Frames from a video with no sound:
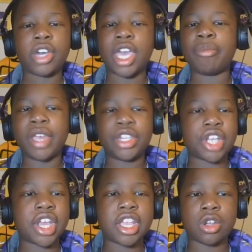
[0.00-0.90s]

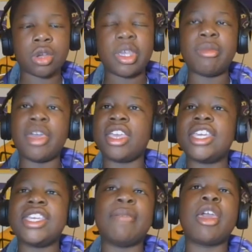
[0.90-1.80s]
He
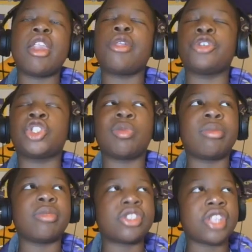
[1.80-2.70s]
made another stupid
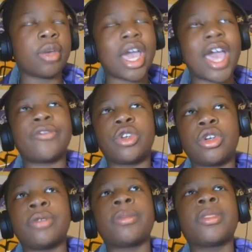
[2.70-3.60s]
mistake
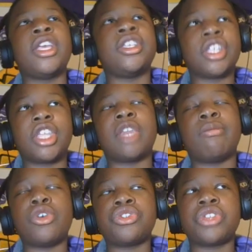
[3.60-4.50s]
after he said that he'd
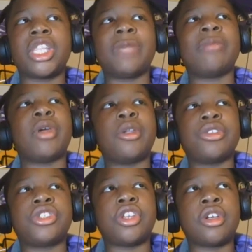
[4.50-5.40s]
most likely be better
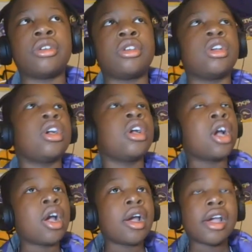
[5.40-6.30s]
this year.
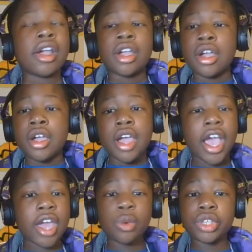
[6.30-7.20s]

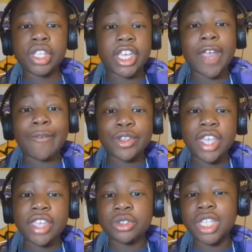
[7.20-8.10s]
I don't really care if you
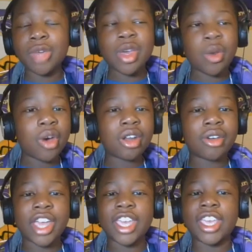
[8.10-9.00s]
say it's only week one,
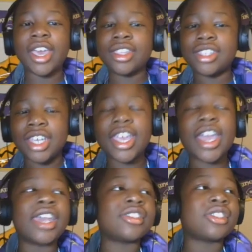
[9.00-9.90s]
okay? He had
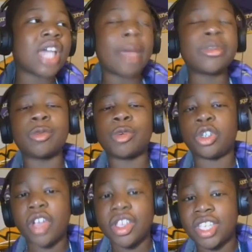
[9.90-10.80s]
his time to
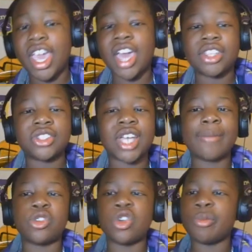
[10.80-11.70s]
progress. He had his
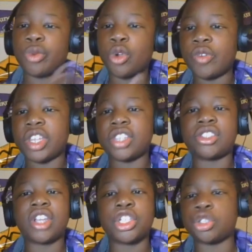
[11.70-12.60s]
time to improve, and he's
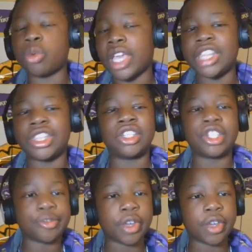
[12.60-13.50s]
not showing anything
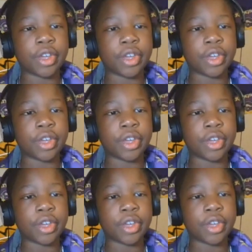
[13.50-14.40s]
different. And
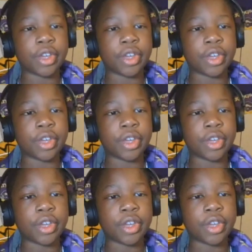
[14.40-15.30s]
this situation is
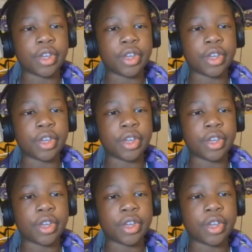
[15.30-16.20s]
not going to fix
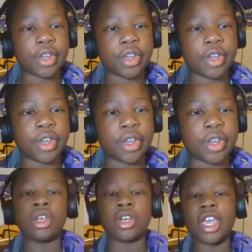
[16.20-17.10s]
itself,
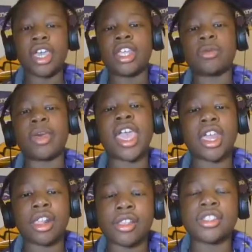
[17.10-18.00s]
okay? And that's my
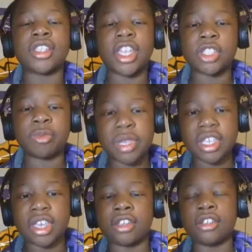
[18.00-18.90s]
analyst side
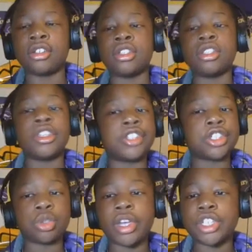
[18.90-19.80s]
speaking. This
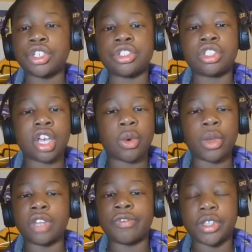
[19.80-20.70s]
situation is not going
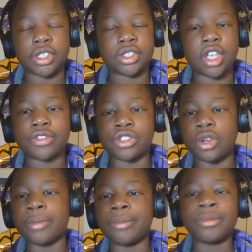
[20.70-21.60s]
to fix itself.
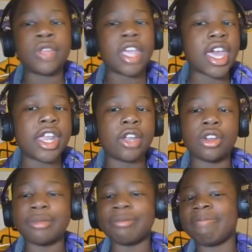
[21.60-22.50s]
So, Ed
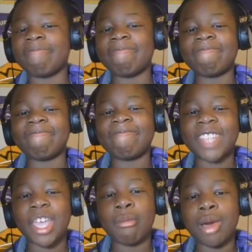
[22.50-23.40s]
Ingram,
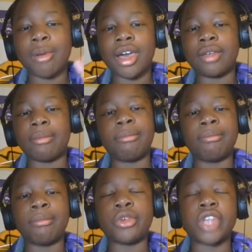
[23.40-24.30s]
bye-bye.
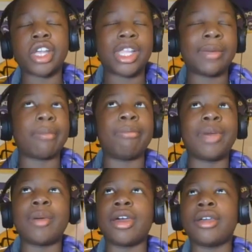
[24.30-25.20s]
Most likely,
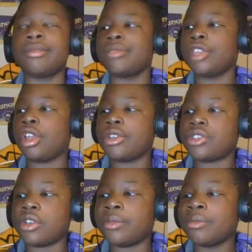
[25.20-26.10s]
bye-bye, you know?
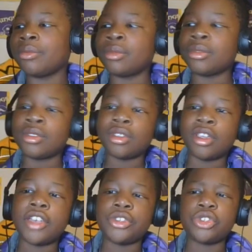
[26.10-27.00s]
So,
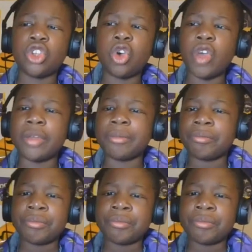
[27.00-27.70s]
because there's no way.